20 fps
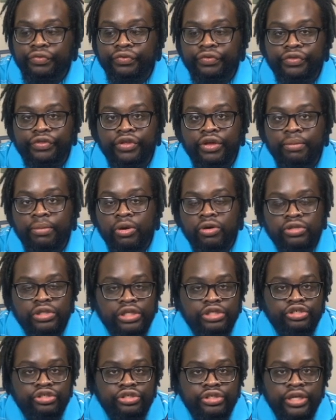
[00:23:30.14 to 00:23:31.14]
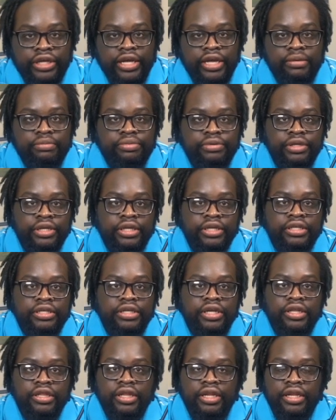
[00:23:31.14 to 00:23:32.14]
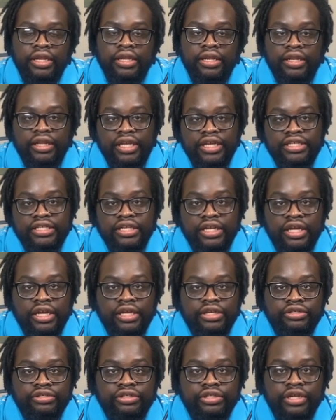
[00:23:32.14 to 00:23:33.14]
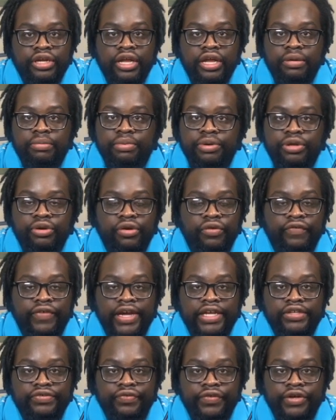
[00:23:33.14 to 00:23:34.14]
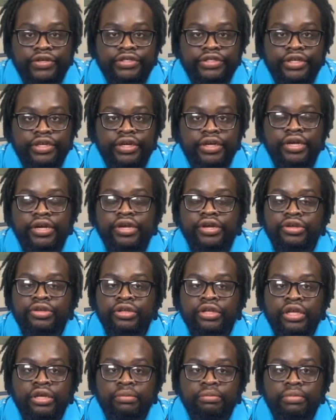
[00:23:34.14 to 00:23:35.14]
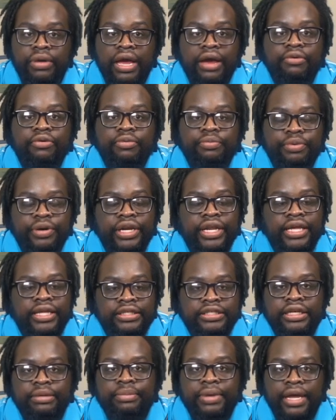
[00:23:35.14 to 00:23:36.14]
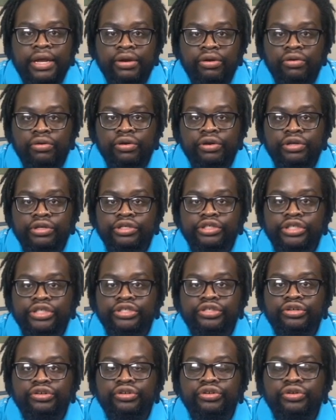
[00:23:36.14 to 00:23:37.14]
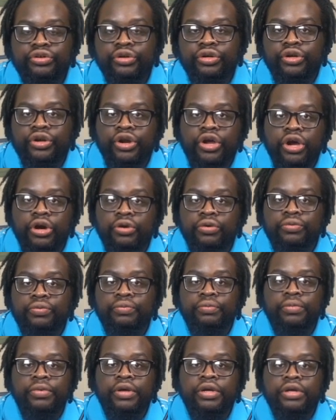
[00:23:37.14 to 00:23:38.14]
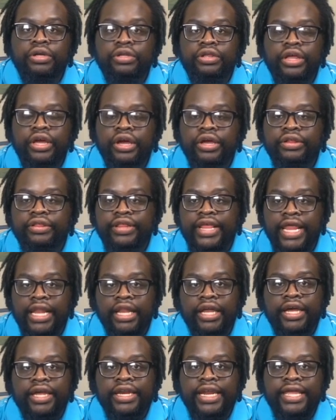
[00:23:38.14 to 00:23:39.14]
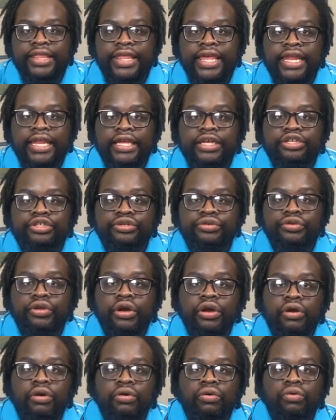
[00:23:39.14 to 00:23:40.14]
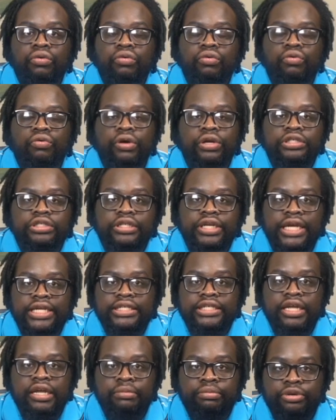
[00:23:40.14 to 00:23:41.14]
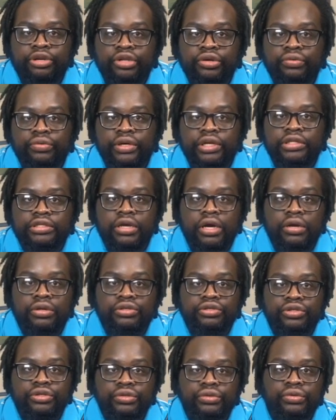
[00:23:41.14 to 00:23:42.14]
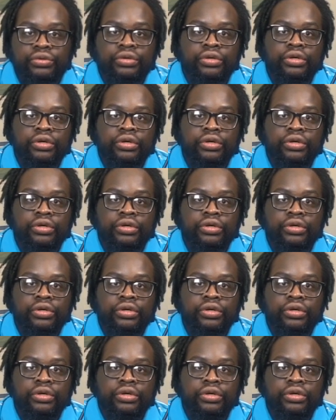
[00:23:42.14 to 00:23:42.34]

your most interested company to the least interested company, or vice versa. I will put it in some kind of order, just so you will know that looking at that list, you know what's the next company you want to talk to,